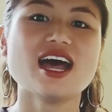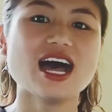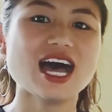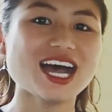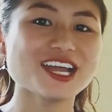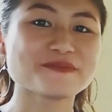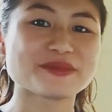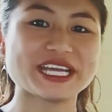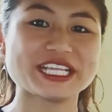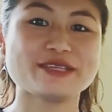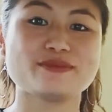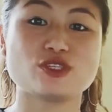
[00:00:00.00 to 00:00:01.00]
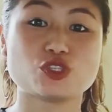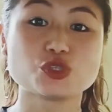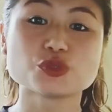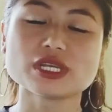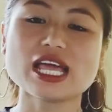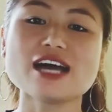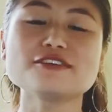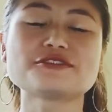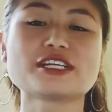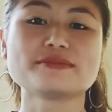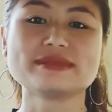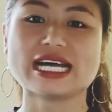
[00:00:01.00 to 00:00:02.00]
Hi, my name is Jumla
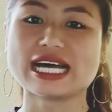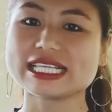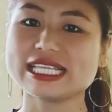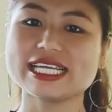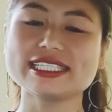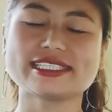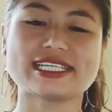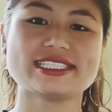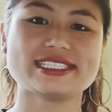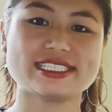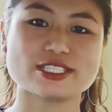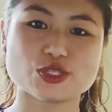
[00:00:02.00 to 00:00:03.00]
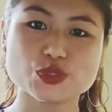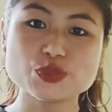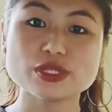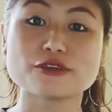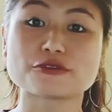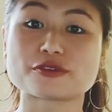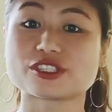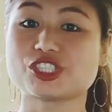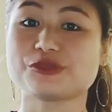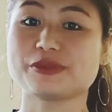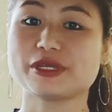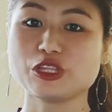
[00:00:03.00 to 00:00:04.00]
from Nagaland and I did a school of
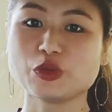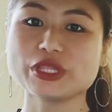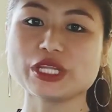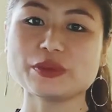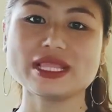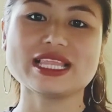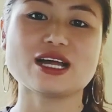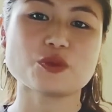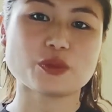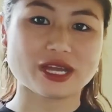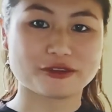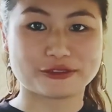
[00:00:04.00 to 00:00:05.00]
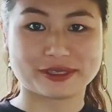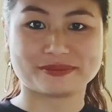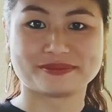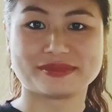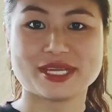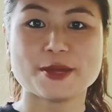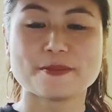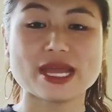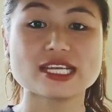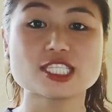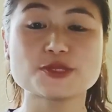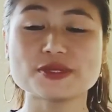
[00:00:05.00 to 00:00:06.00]
worship in LONAVALA, YWAM. My
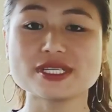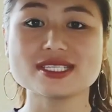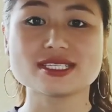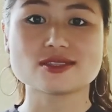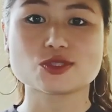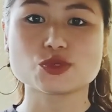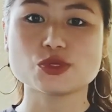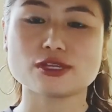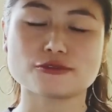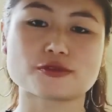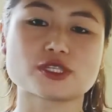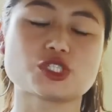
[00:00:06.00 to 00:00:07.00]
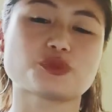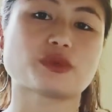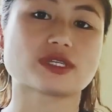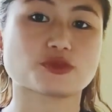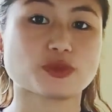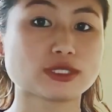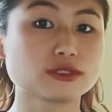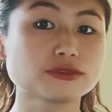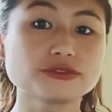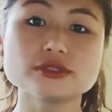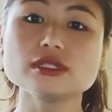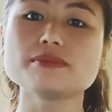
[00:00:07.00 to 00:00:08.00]
experience in school of worship was
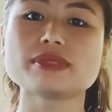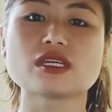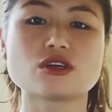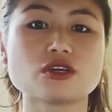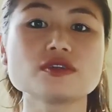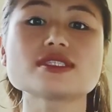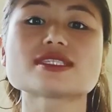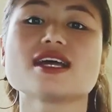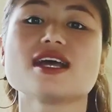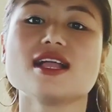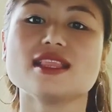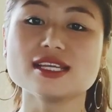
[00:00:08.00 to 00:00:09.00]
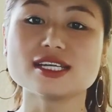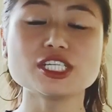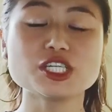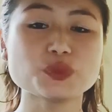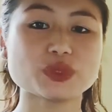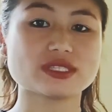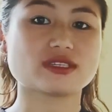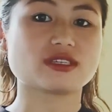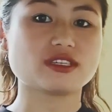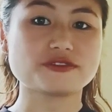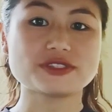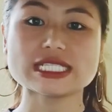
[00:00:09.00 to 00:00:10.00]
wonderful because learning with the
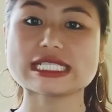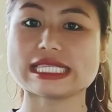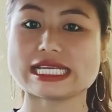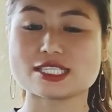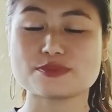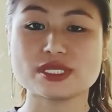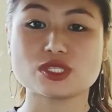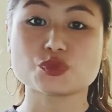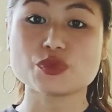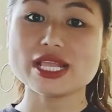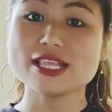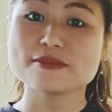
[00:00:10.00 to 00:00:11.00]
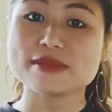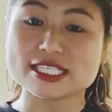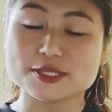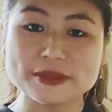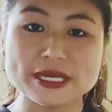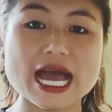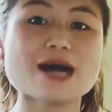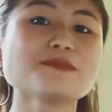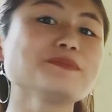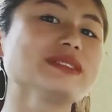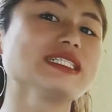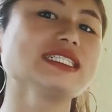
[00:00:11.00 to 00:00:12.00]
gifted classmates really makes me
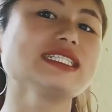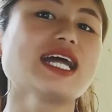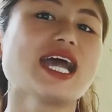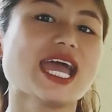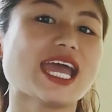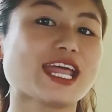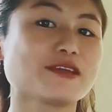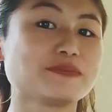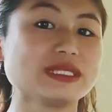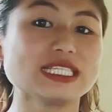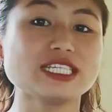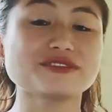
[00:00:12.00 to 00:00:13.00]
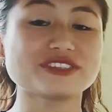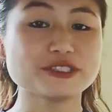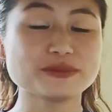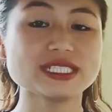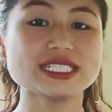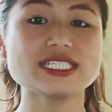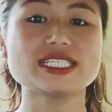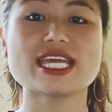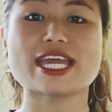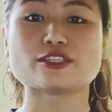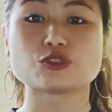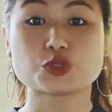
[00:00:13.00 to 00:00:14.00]
humble, and I believe humility
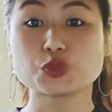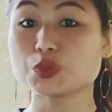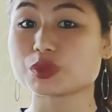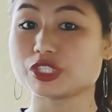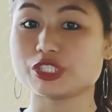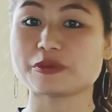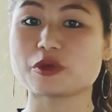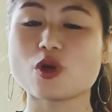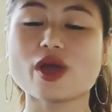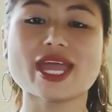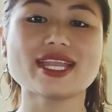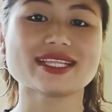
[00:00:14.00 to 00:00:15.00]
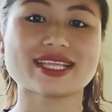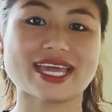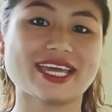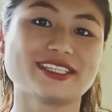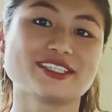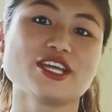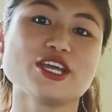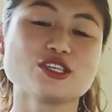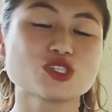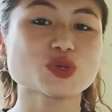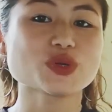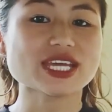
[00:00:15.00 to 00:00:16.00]
and true worship go hand in hand.
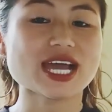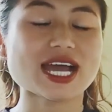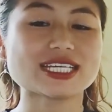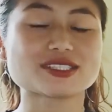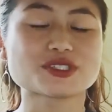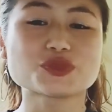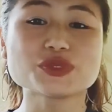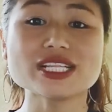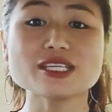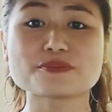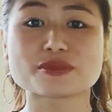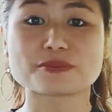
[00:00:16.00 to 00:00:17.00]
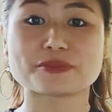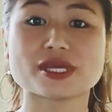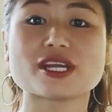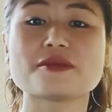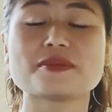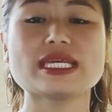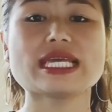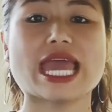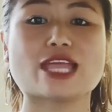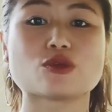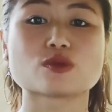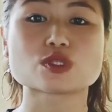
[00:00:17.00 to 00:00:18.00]
So yeah, it really prepared me
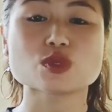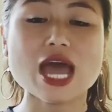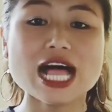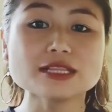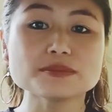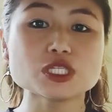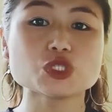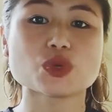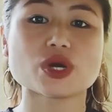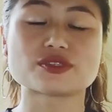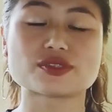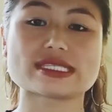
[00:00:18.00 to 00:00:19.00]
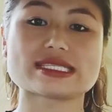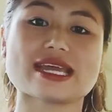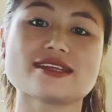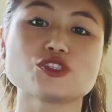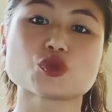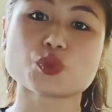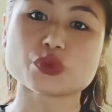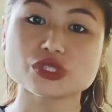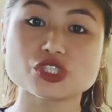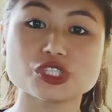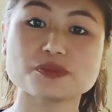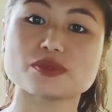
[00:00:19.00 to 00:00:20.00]
and also helped me to understand the
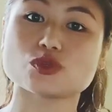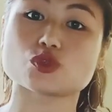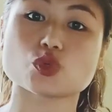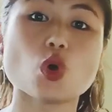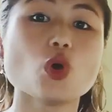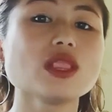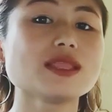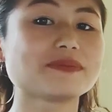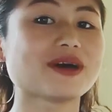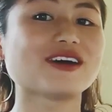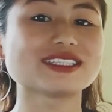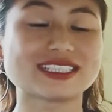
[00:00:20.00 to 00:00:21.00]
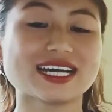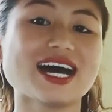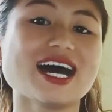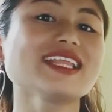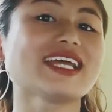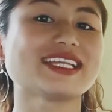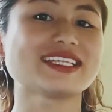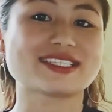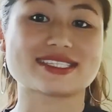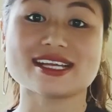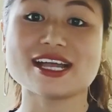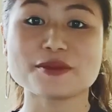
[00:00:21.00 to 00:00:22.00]
worship is all about God and
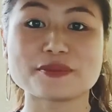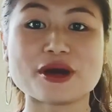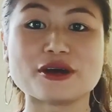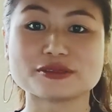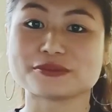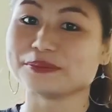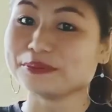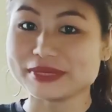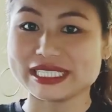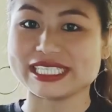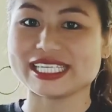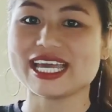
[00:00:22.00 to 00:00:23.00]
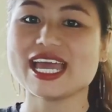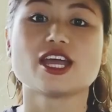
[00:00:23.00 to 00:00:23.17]
it's not about me.